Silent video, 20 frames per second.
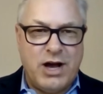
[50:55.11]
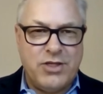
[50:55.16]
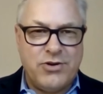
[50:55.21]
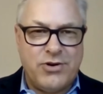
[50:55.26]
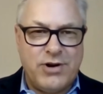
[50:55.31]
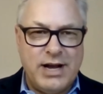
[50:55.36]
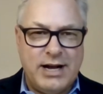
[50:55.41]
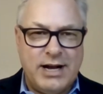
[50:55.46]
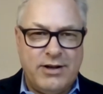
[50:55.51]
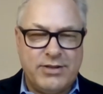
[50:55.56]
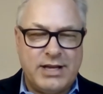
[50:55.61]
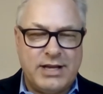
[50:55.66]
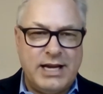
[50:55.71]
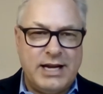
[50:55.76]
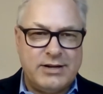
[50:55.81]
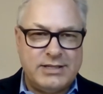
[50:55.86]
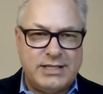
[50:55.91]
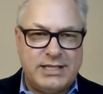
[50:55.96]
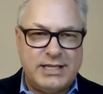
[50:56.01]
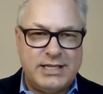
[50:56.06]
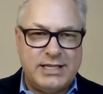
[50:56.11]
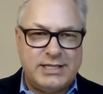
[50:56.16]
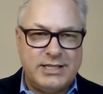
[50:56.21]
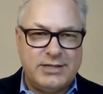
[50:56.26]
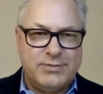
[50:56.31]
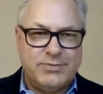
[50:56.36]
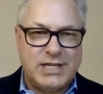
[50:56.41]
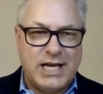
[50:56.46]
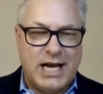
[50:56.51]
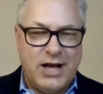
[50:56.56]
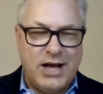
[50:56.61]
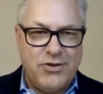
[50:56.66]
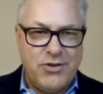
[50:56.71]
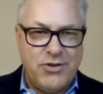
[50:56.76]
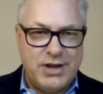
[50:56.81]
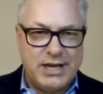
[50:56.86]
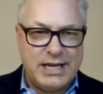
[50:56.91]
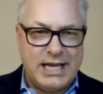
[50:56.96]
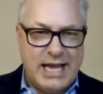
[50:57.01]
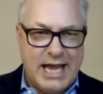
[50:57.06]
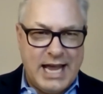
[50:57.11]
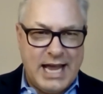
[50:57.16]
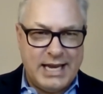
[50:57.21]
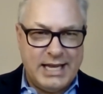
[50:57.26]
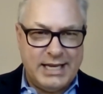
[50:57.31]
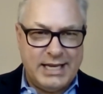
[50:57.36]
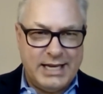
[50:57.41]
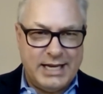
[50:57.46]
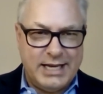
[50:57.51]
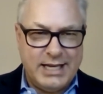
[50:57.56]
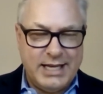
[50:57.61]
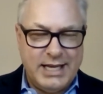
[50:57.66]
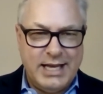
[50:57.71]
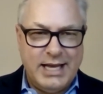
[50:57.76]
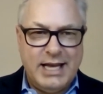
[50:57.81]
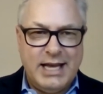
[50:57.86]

other healthcare systems other than Canada,